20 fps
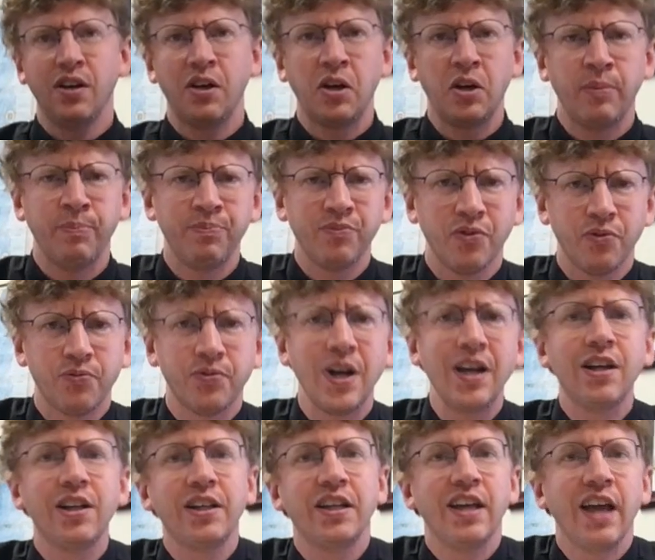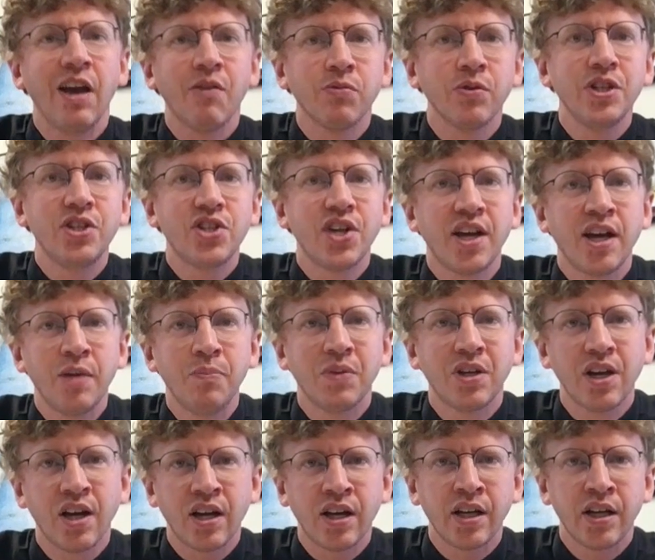Um, frankly, every time
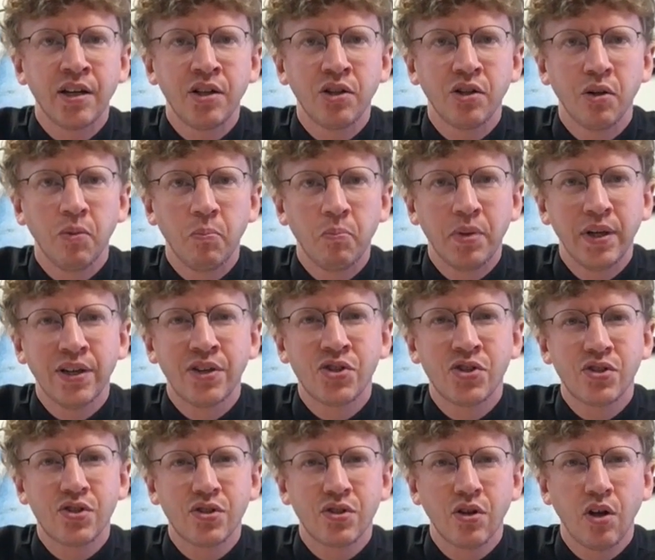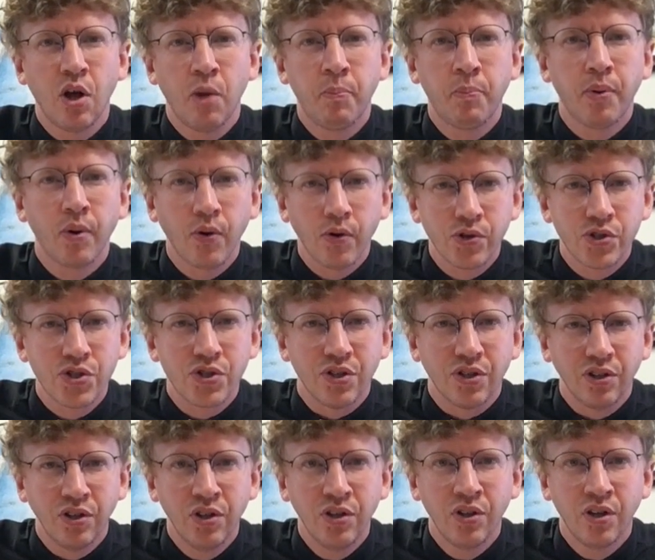God picks a
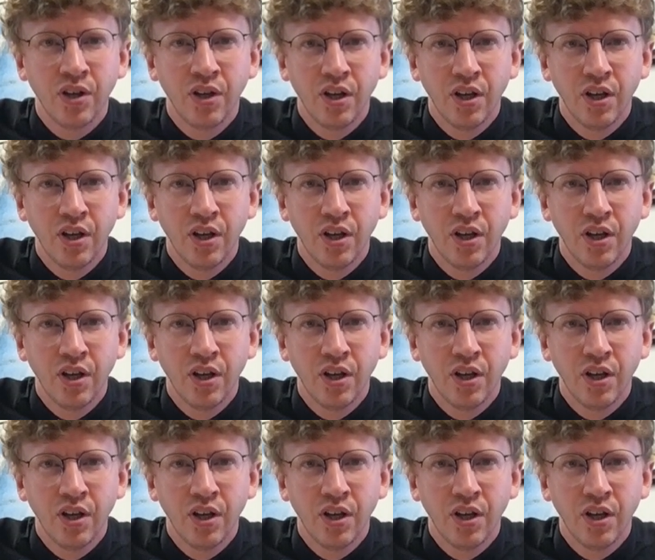person